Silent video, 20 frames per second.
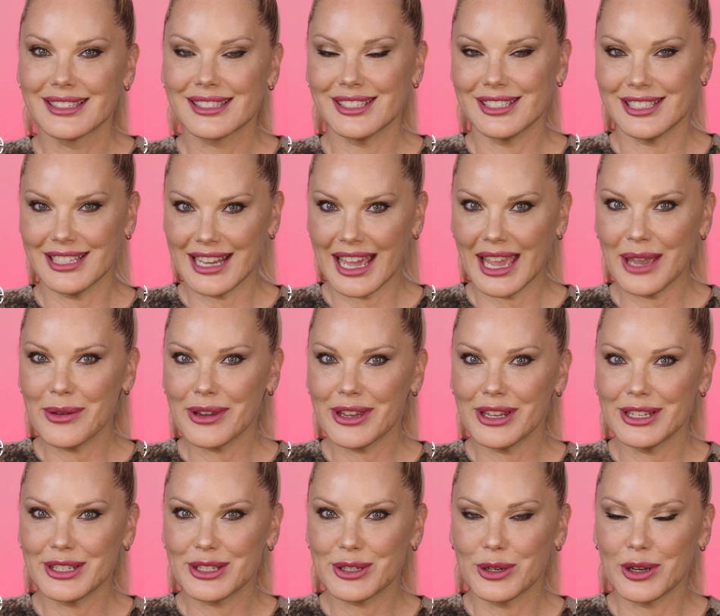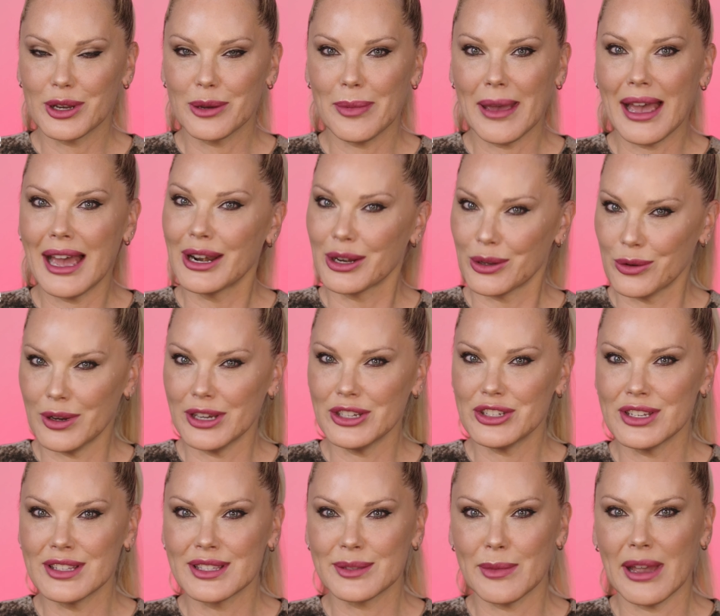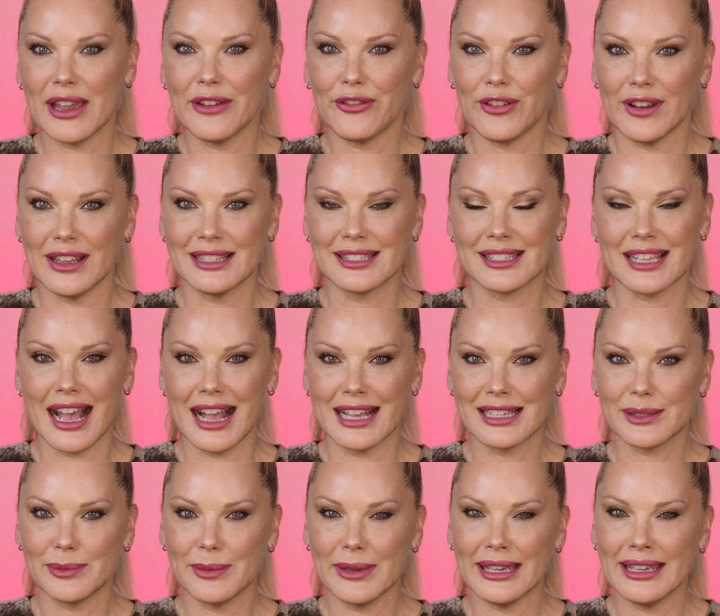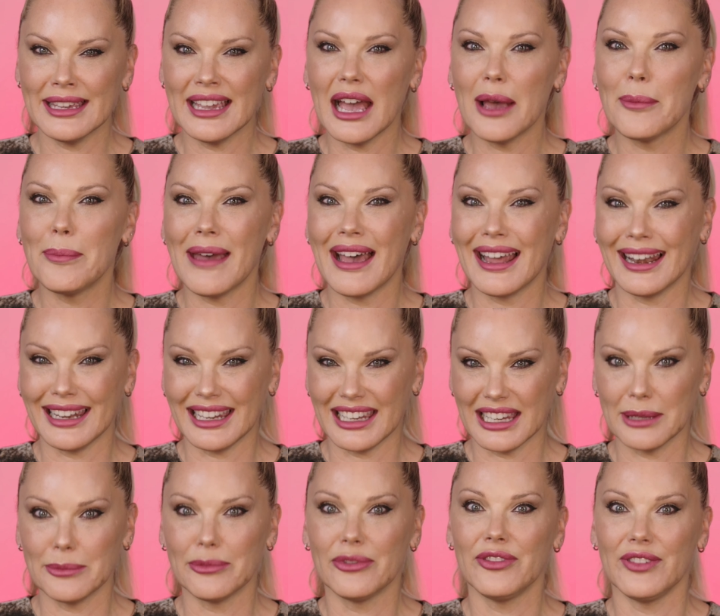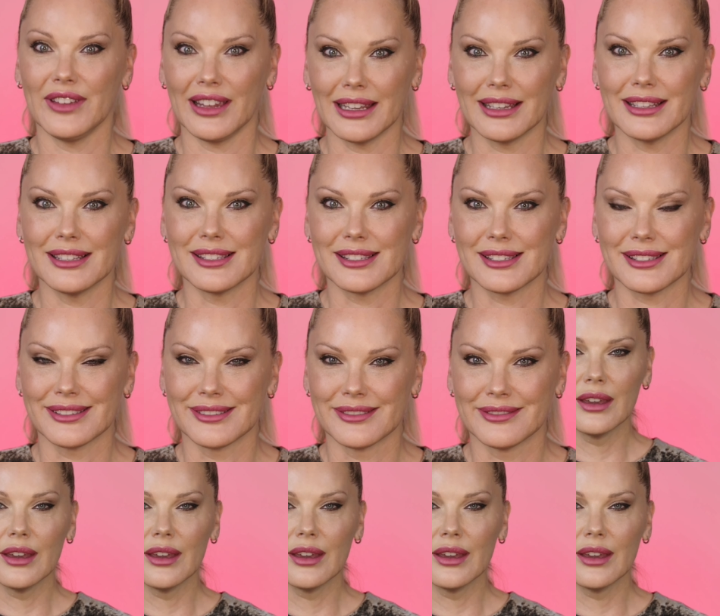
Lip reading: So today we're going to talk about questions my friends ask me about lip fillers.